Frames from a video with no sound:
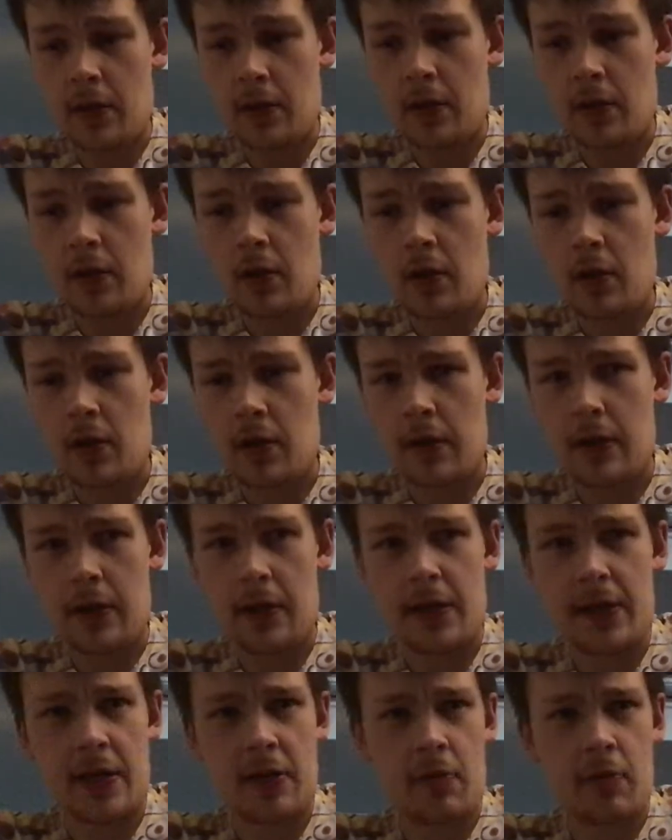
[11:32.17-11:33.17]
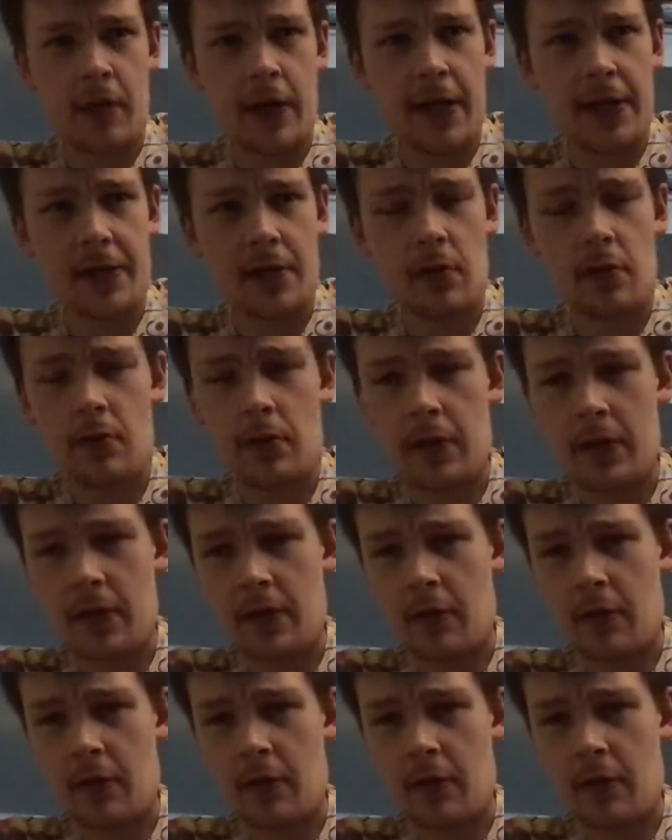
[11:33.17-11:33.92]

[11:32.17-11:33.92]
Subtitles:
the equaliser.